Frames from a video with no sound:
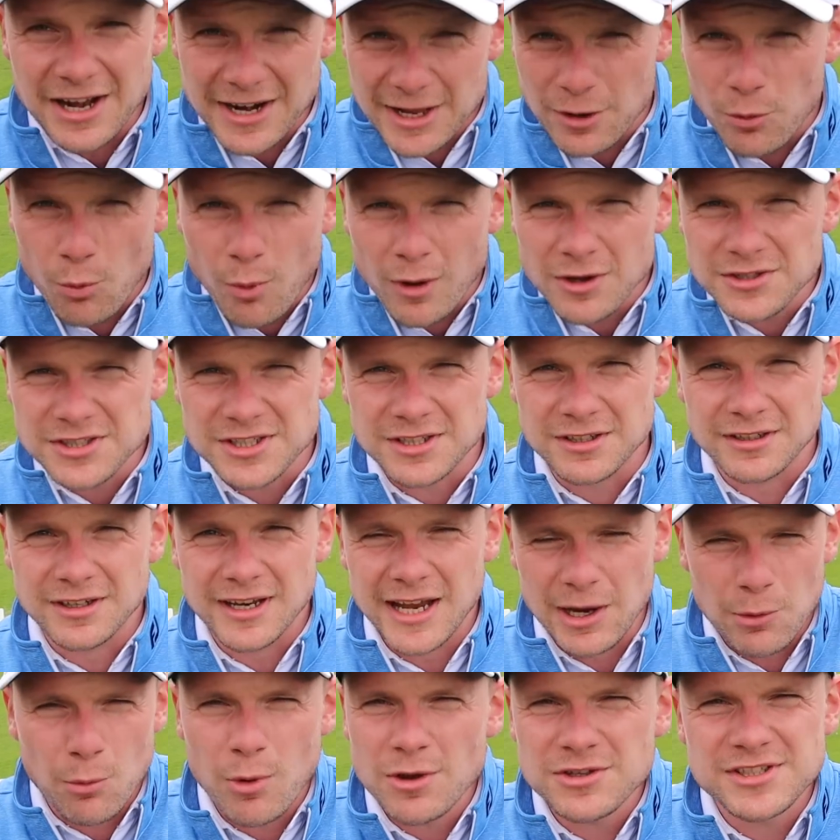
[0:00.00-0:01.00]
And it
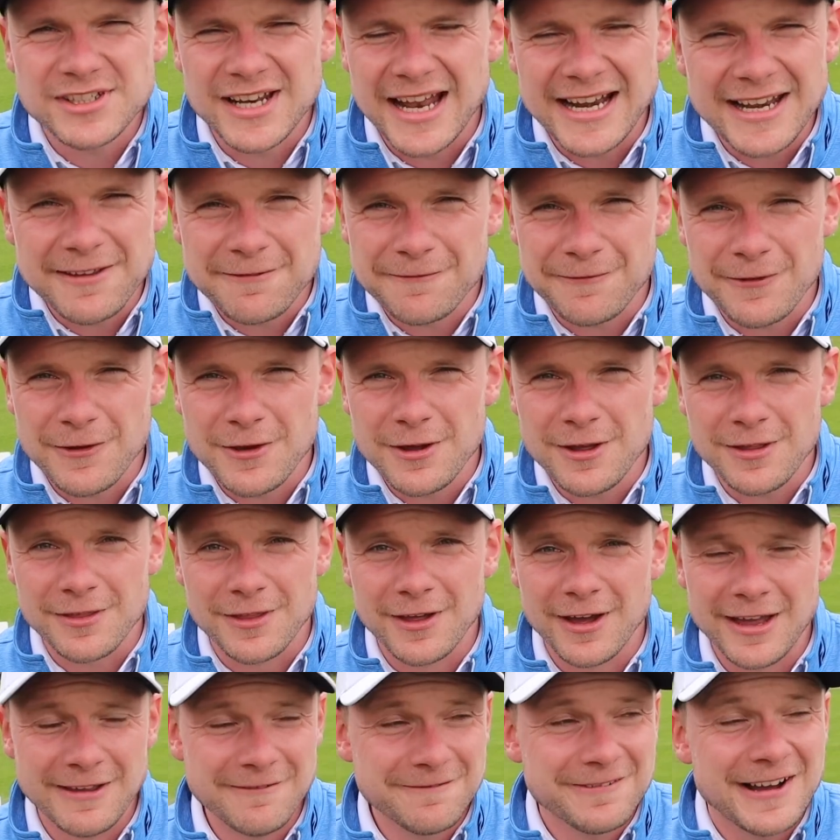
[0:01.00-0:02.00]
wasn't any
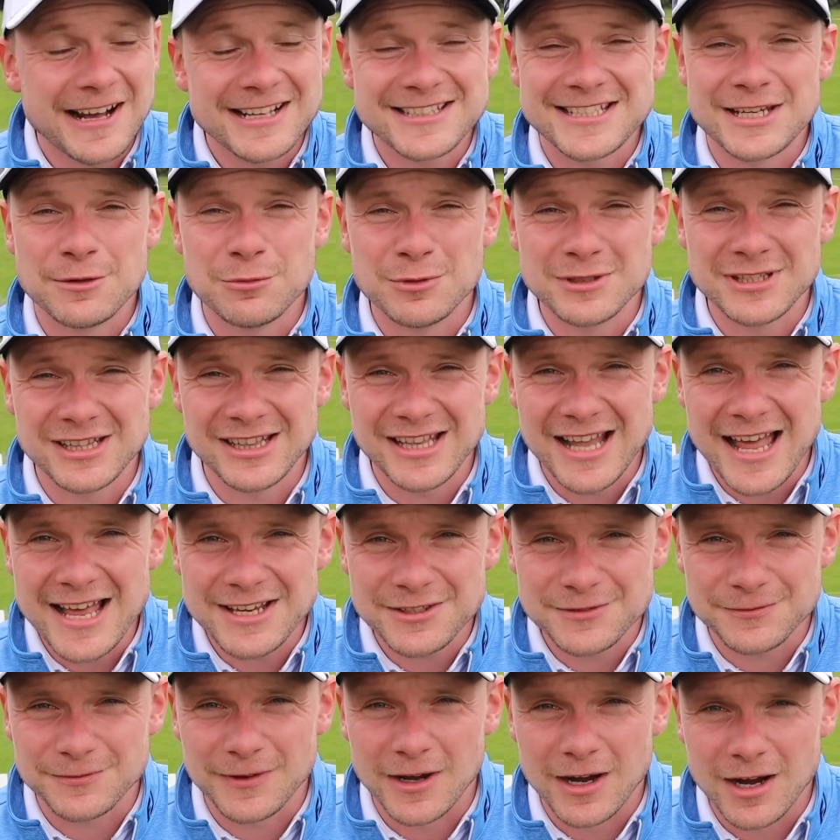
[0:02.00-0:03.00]
further. In fact, it was
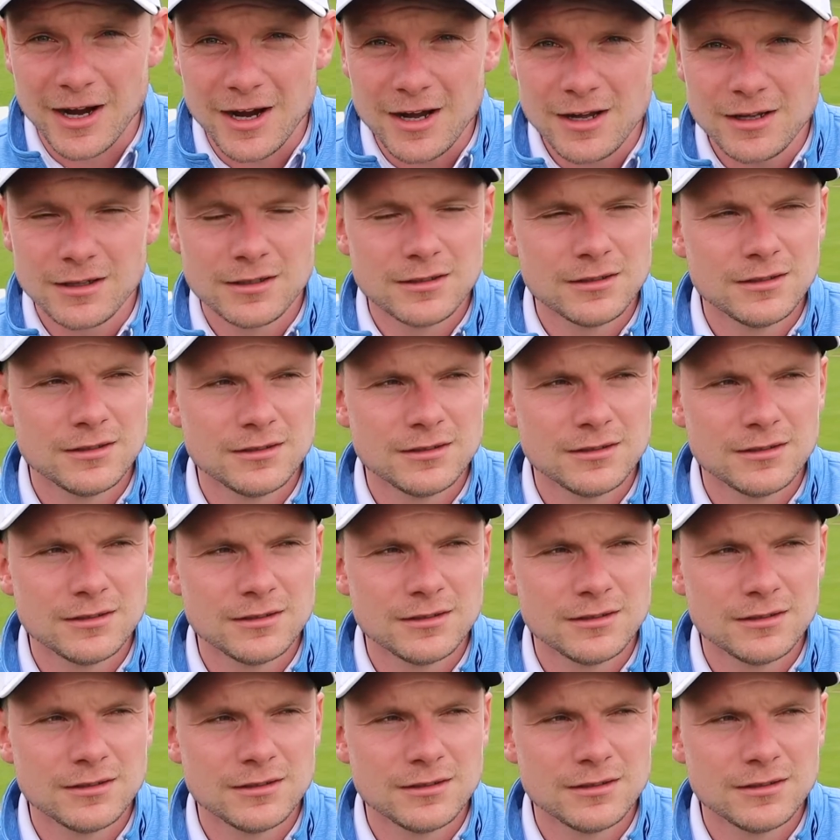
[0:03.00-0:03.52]
less far,